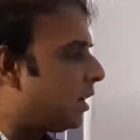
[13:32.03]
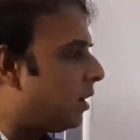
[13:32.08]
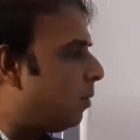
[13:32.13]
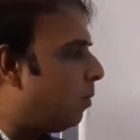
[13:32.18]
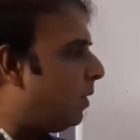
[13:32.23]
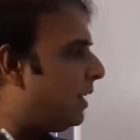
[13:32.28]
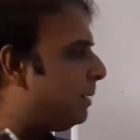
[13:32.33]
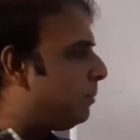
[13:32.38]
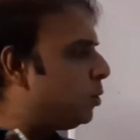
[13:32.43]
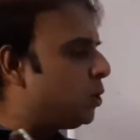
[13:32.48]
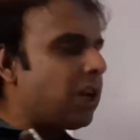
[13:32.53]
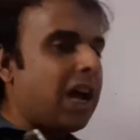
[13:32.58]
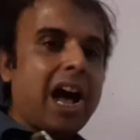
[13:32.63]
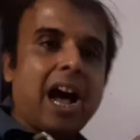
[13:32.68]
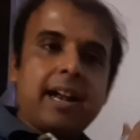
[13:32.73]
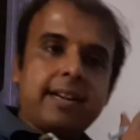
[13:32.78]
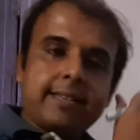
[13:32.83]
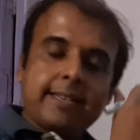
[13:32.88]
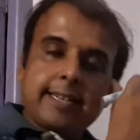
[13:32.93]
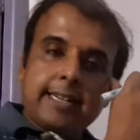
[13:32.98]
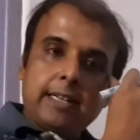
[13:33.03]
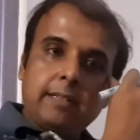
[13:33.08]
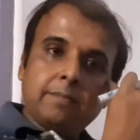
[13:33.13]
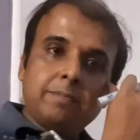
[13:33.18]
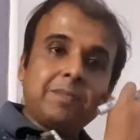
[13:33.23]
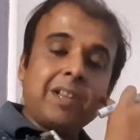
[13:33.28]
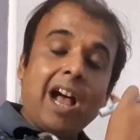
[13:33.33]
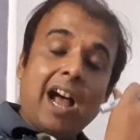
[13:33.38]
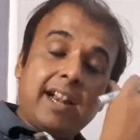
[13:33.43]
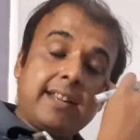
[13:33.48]
What about RC,
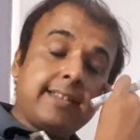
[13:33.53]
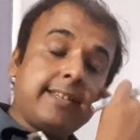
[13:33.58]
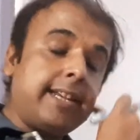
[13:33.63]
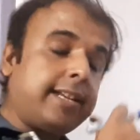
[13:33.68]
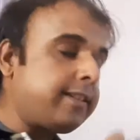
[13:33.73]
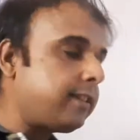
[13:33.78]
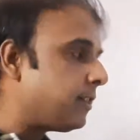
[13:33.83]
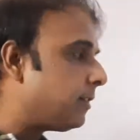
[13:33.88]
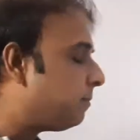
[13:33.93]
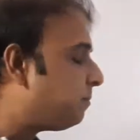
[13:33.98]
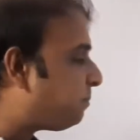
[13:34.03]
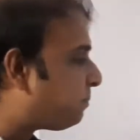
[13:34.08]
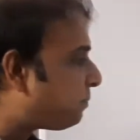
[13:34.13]
R6?